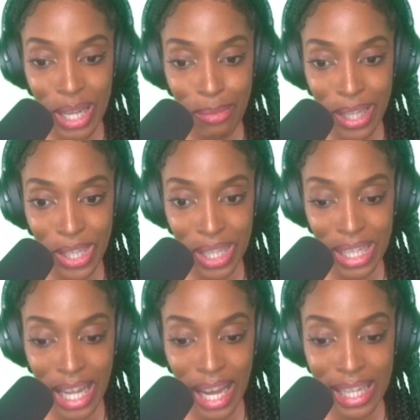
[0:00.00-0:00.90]

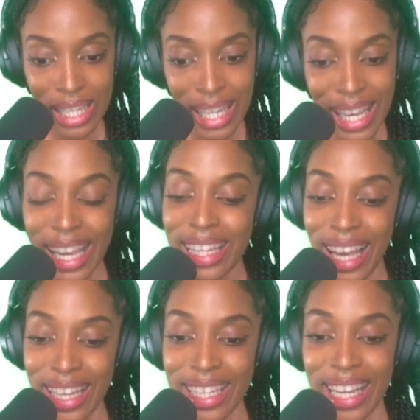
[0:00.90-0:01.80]
mentions that.
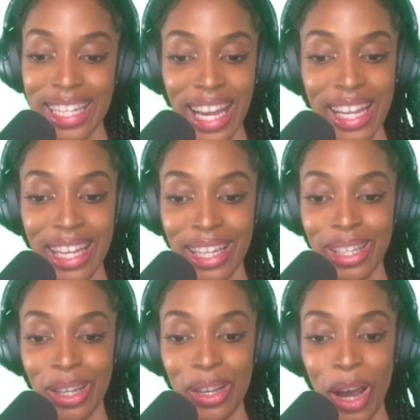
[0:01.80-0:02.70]
Yes, exactly.
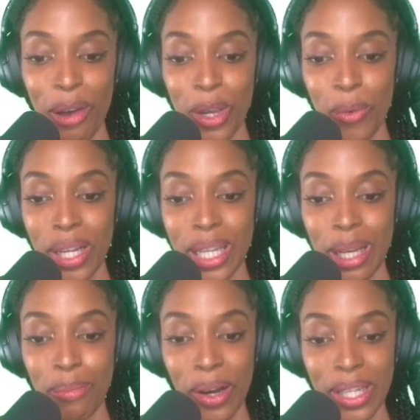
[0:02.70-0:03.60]
So now you want to
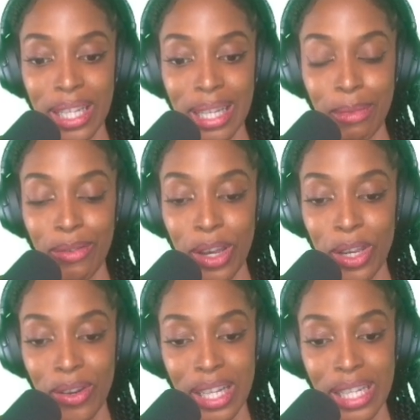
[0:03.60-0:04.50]
deposit some of your
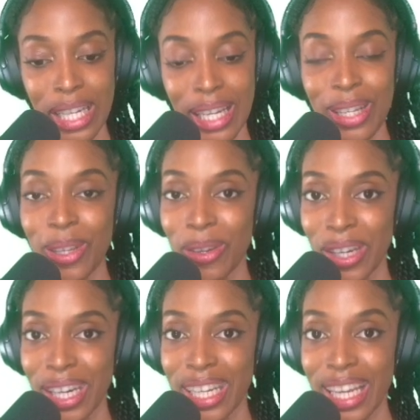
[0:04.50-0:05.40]
UST to
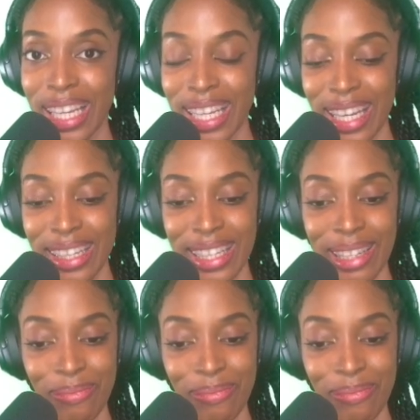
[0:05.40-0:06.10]
earn yield.